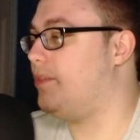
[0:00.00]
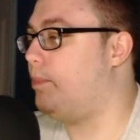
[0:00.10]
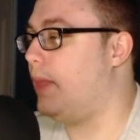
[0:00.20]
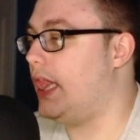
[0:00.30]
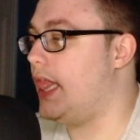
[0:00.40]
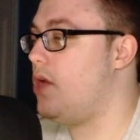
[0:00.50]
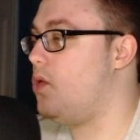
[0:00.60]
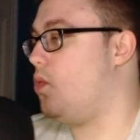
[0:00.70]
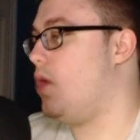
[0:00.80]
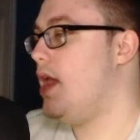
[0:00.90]

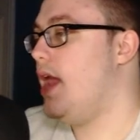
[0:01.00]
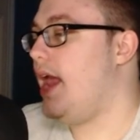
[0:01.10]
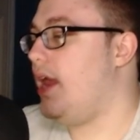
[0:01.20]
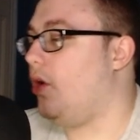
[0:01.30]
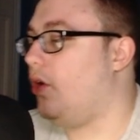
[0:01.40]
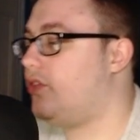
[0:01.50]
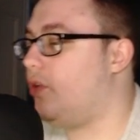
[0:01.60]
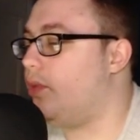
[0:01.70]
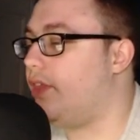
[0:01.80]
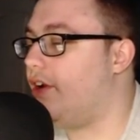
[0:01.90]
below. And
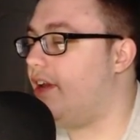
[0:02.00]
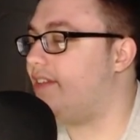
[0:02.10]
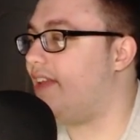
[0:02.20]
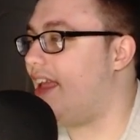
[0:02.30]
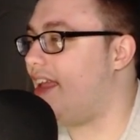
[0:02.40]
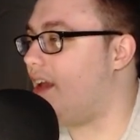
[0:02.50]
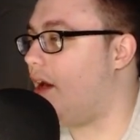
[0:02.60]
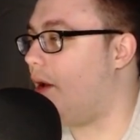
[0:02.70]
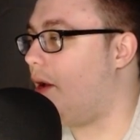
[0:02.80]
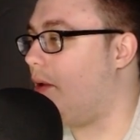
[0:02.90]
also, there is a
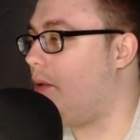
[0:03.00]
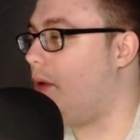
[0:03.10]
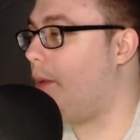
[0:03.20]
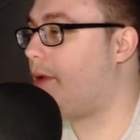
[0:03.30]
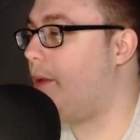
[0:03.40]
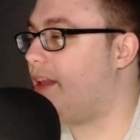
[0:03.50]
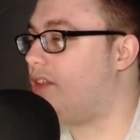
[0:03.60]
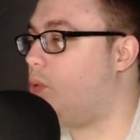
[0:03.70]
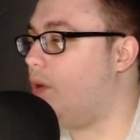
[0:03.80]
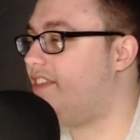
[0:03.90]
upcoming Twist